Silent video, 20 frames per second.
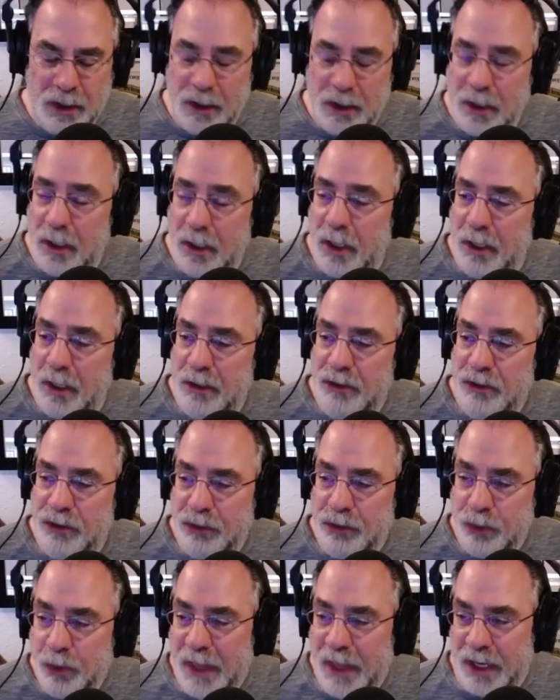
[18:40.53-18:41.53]
to
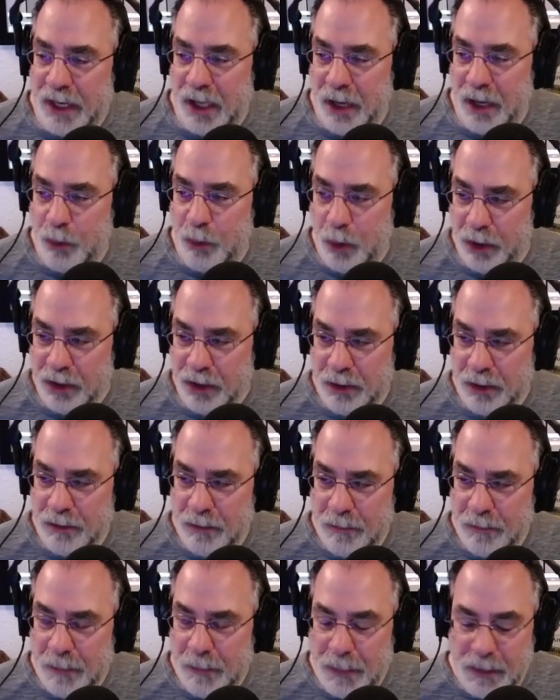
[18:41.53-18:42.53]
do that kind of work.
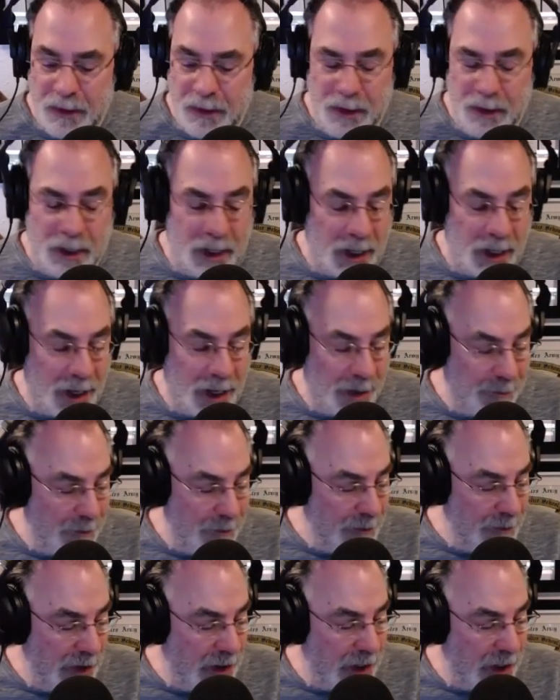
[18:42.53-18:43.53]

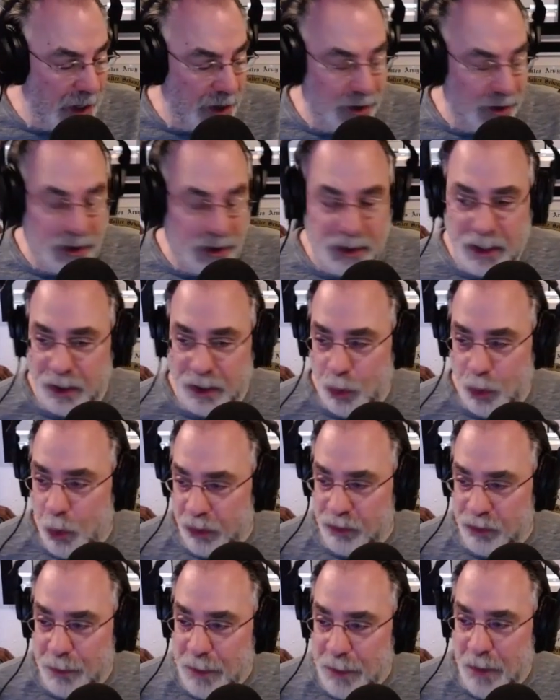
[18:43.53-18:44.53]
And it
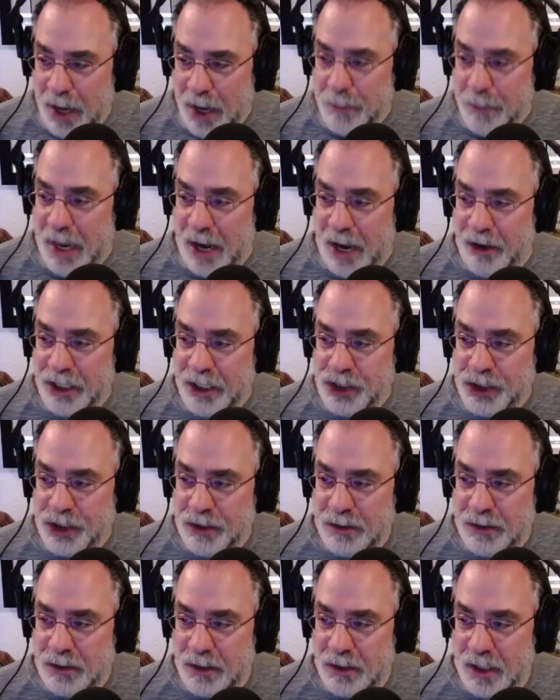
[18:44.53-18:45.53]
cost me my marriage
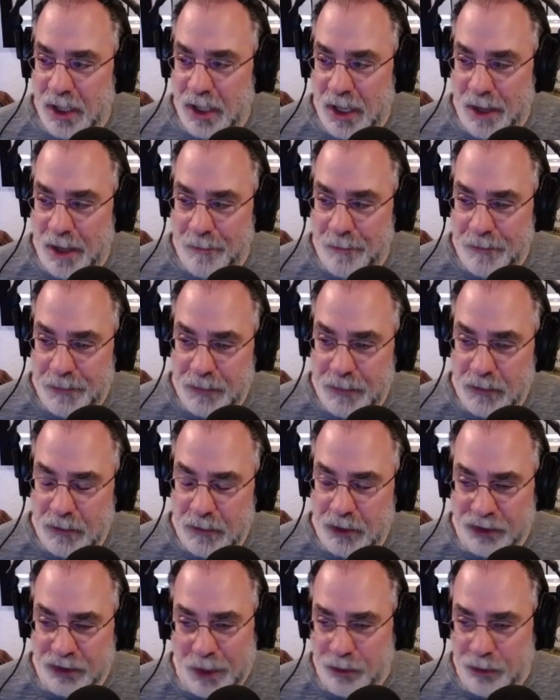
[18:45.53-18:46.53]

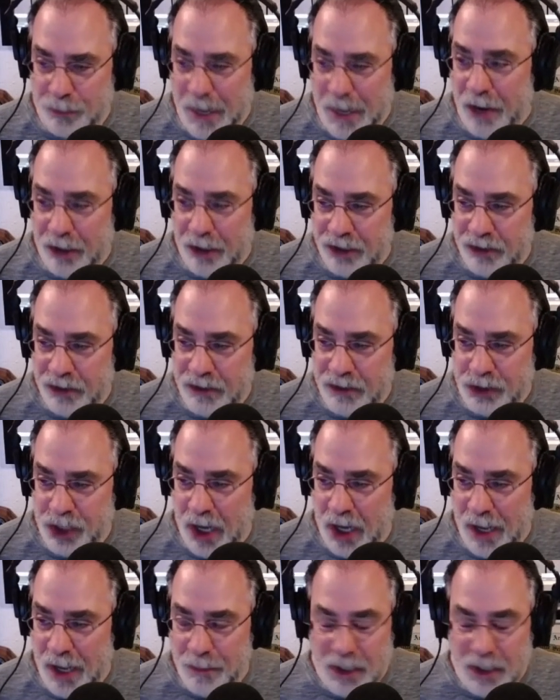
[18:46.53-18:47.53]
because I was married to the
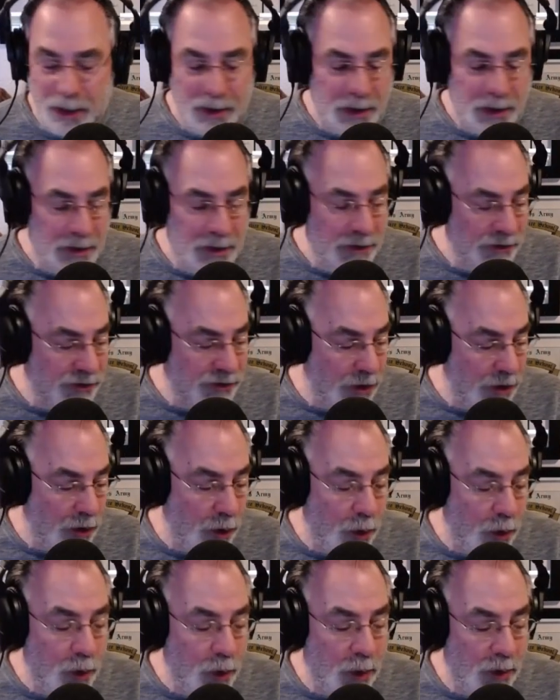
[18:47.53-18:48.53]
job.
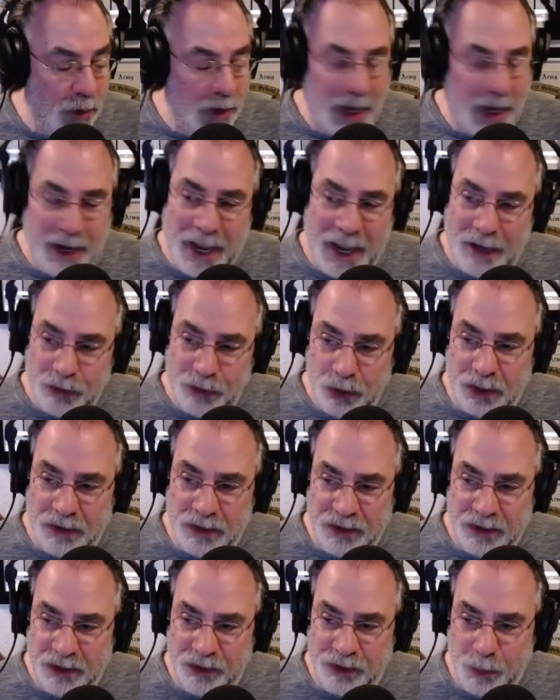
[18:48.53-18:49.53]
So I look
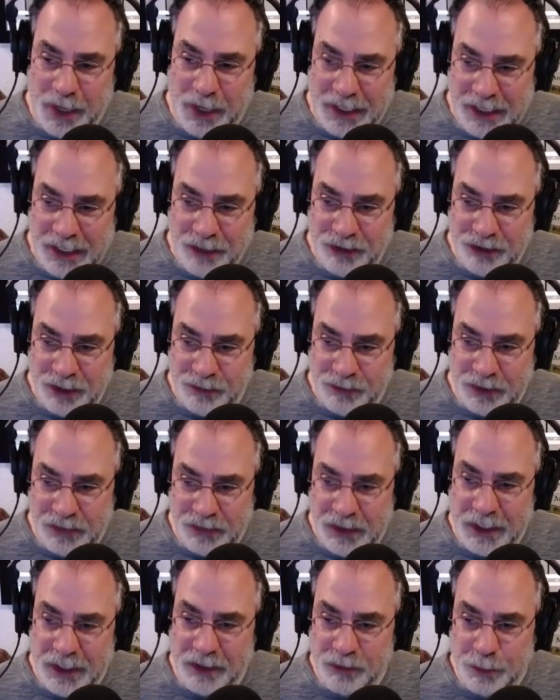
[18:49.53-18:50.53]
at this when I hear different
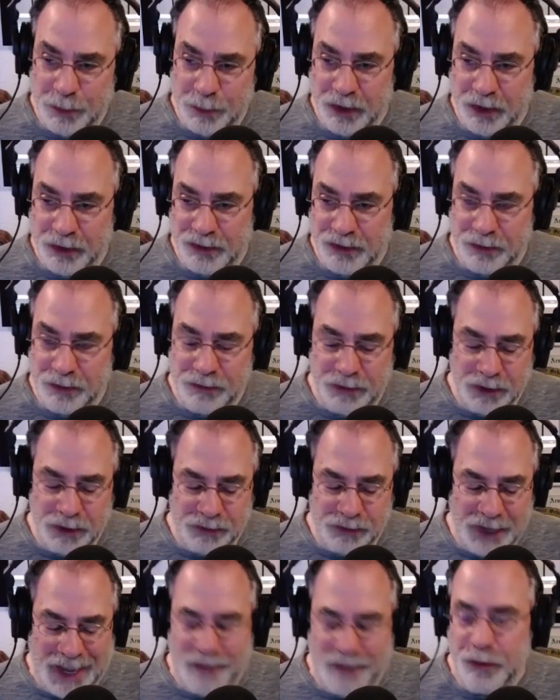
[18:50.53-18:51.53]
things because
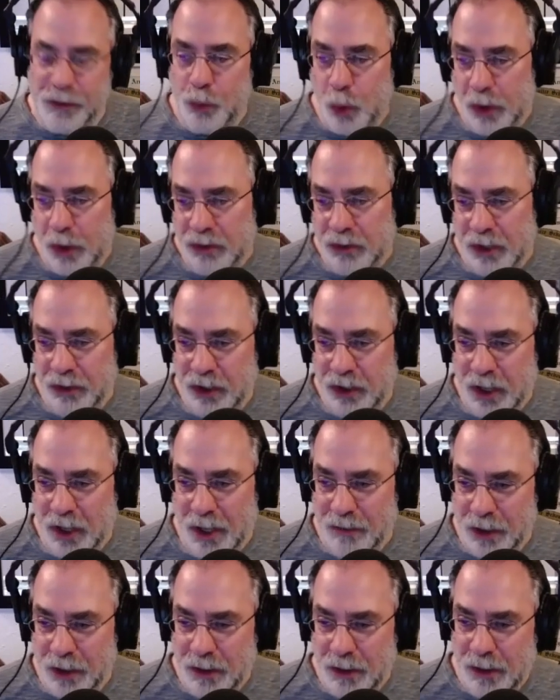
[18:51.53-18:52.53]
if you haven't worked
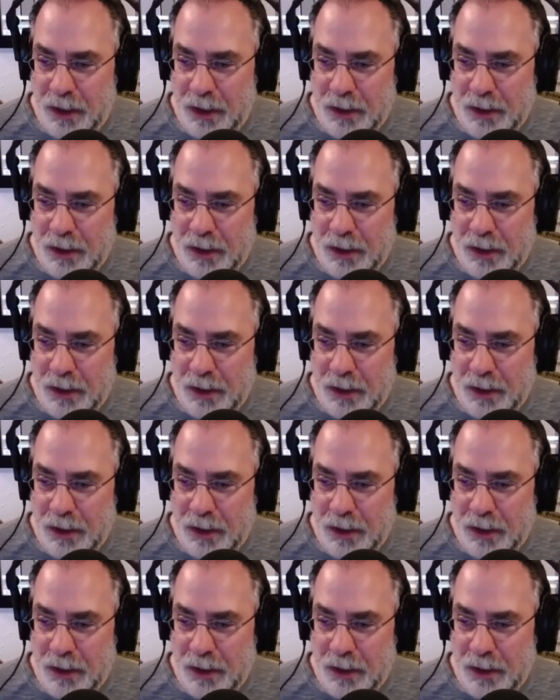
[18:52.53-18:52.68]
undercover,